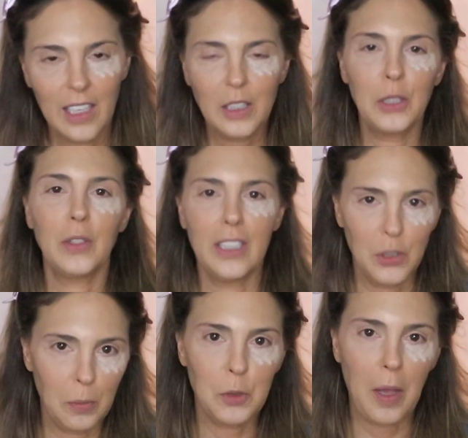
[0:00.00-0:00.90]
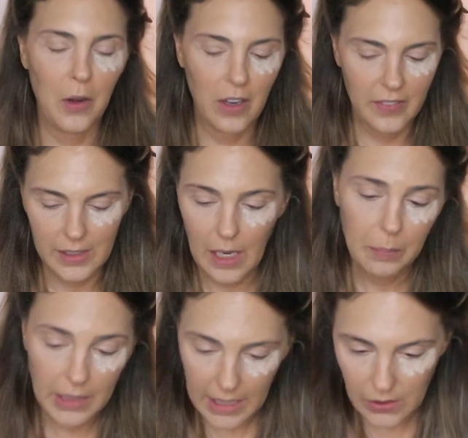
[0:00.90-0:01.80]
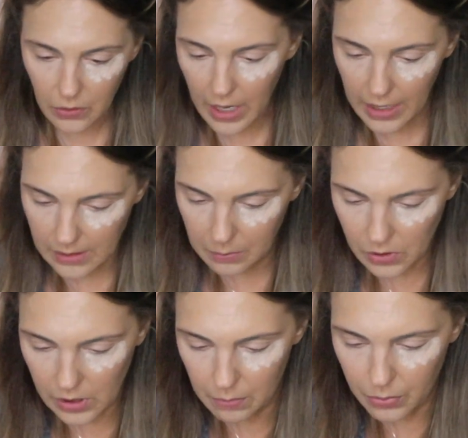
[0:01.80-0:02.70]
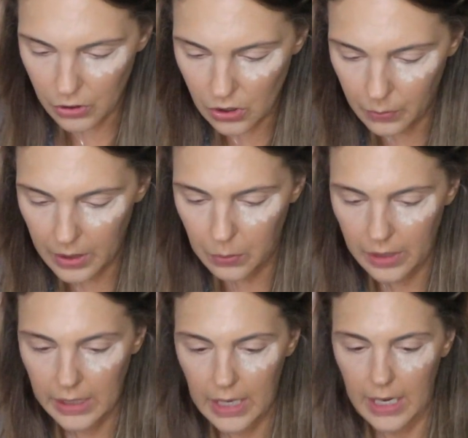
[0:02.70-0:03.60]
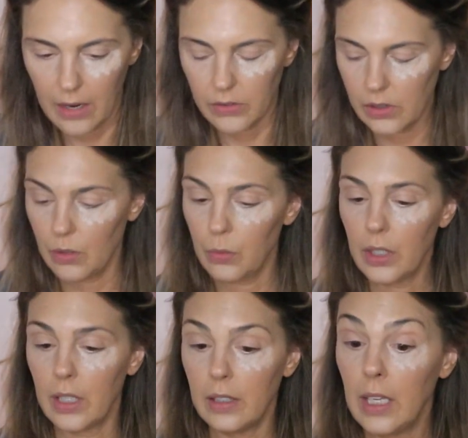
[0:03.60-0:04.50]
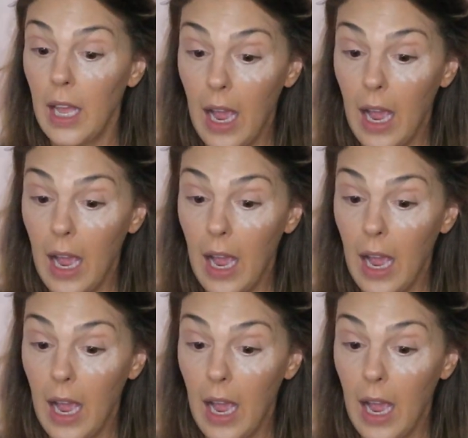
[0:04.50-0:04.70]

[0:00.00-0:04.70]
clearly too much powder on this side, but that's okay because I'm just going to brush it away quickly anyhow, so we're good.